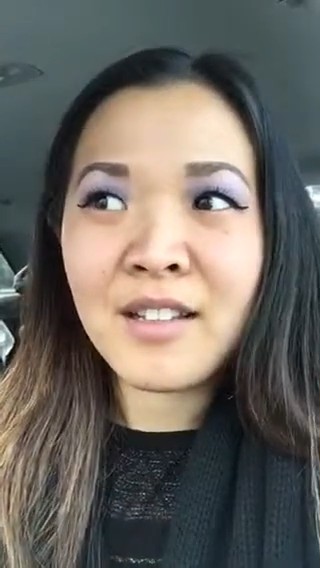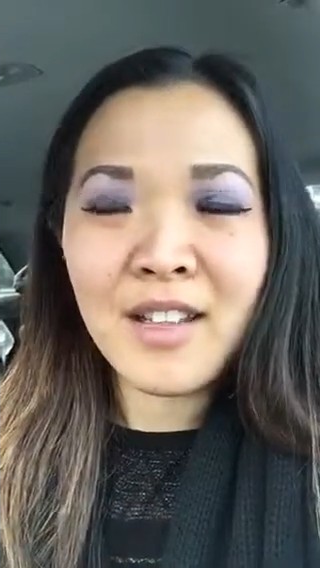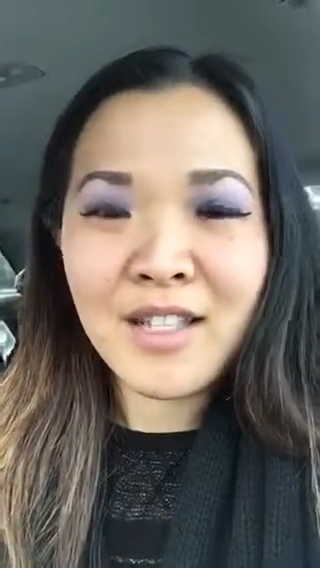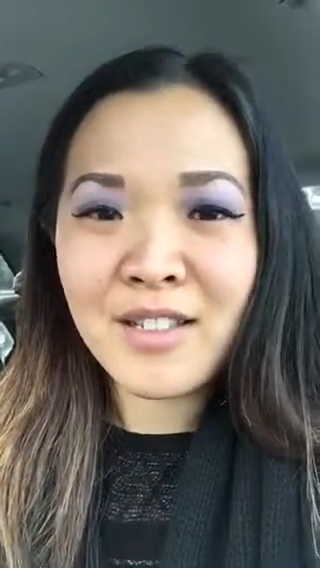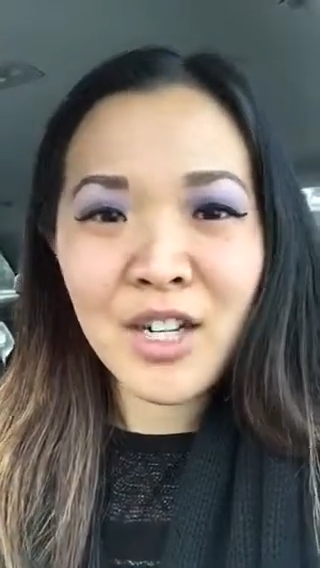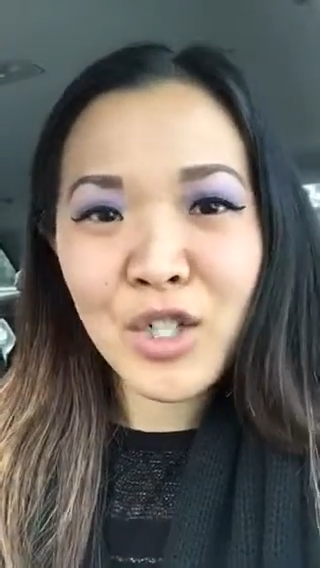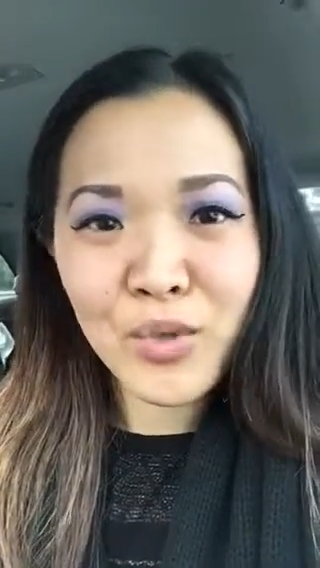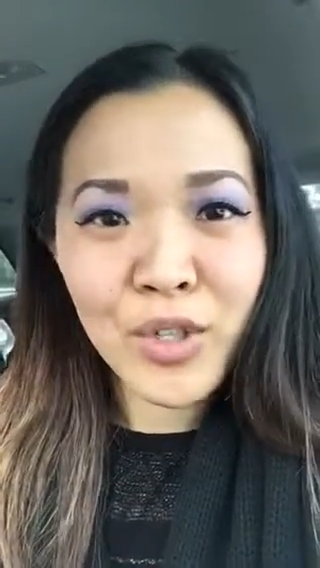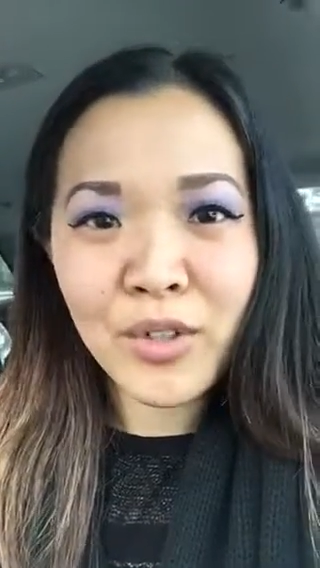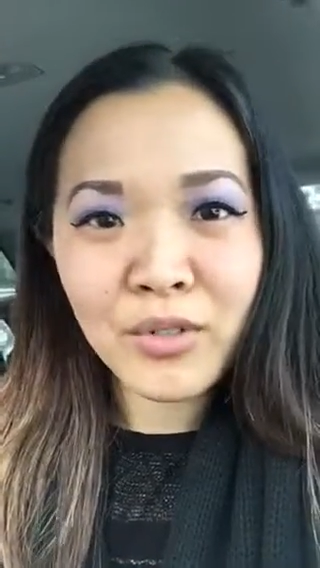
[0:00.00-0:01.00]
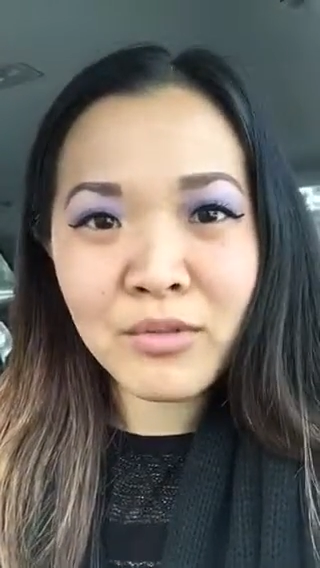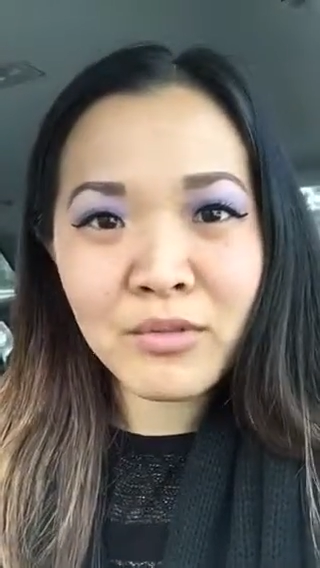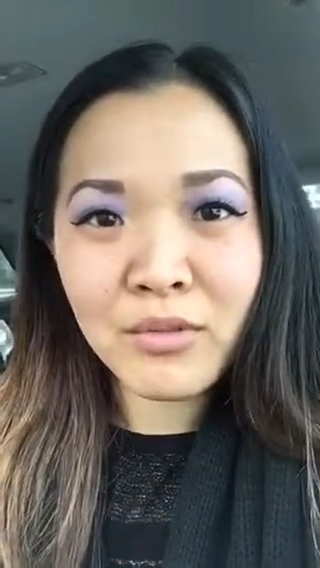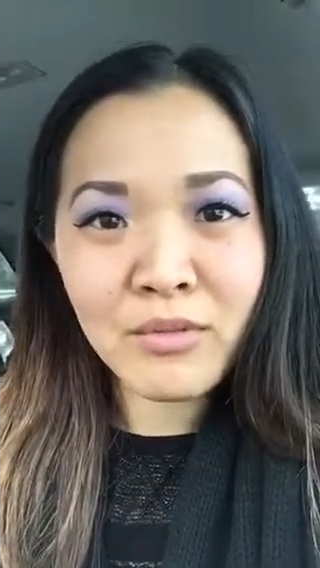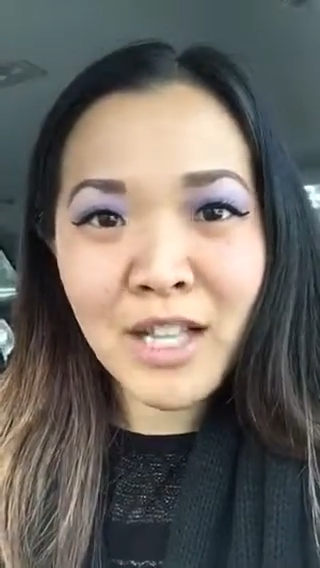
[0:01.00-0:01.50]
That's not true.
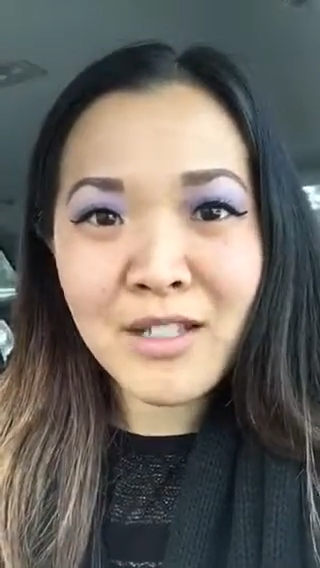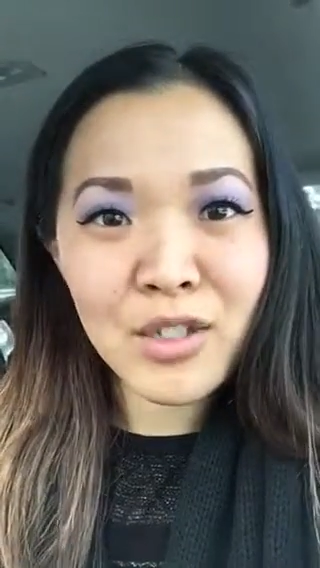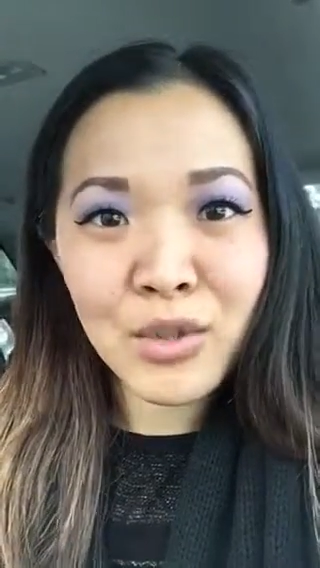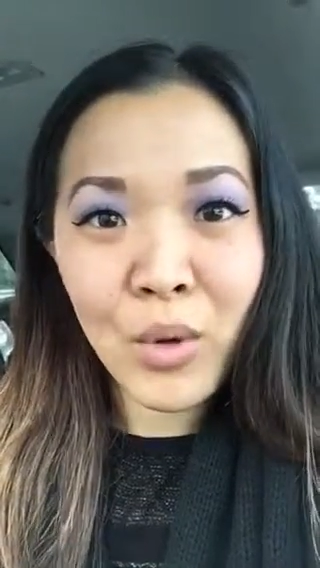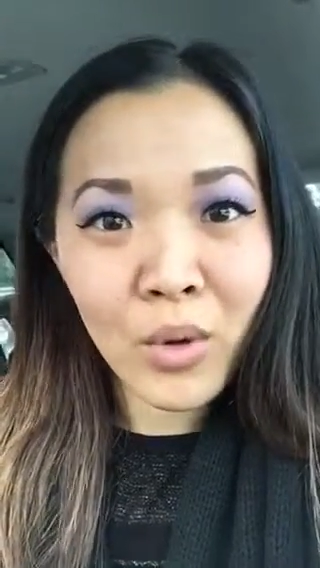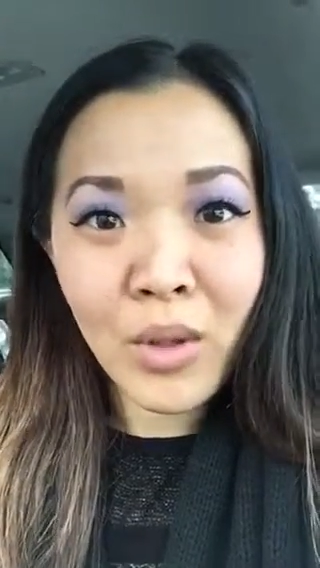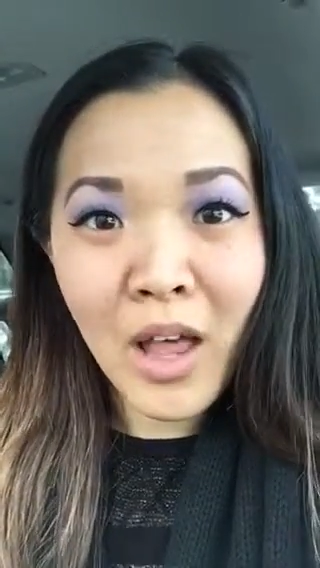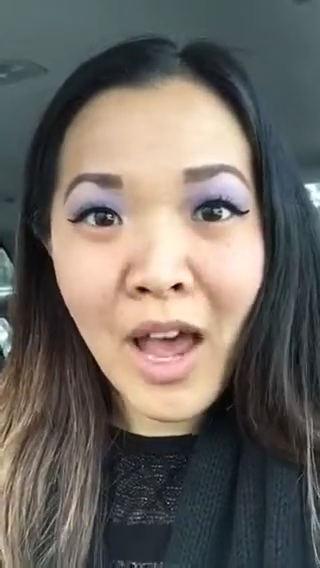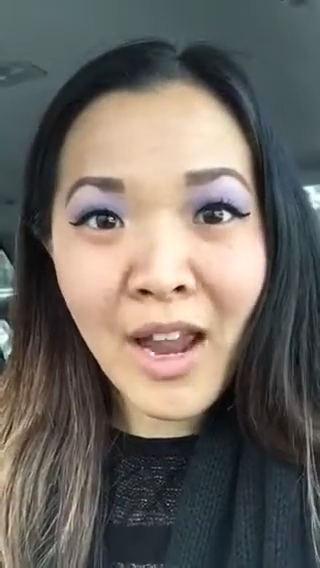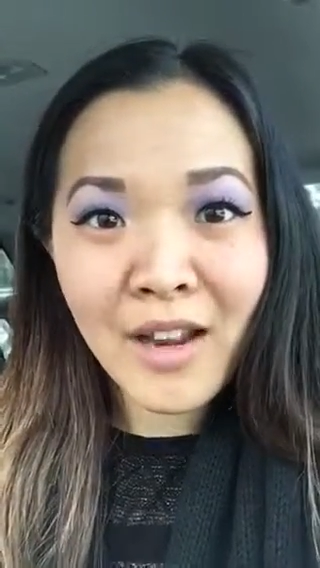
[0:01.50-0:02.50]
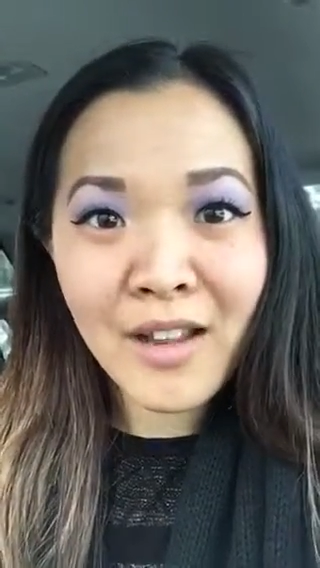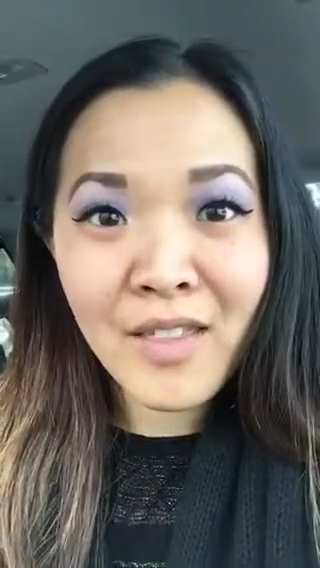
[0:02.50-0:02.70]
that's total lie.